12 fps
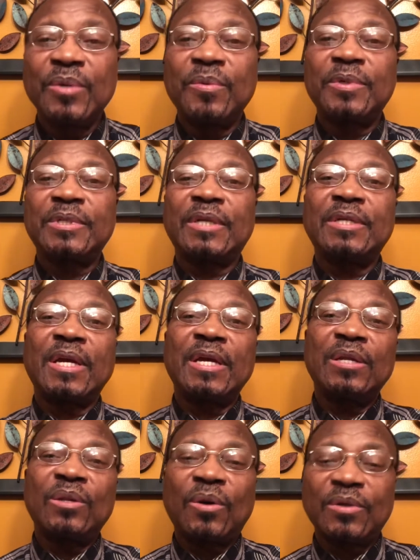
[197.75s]
which are the
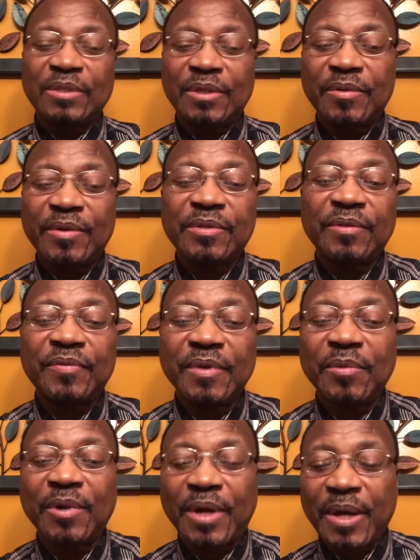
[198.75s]
in-laws and the rest of them,
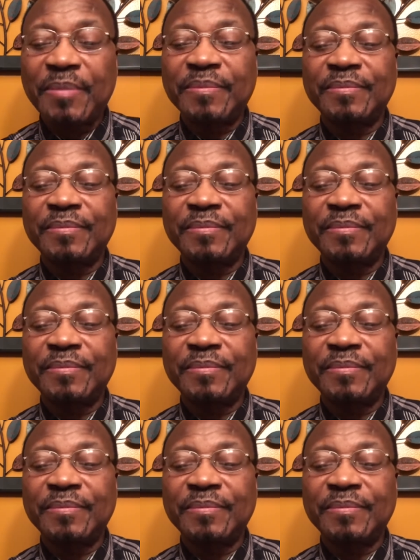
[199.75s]
okay?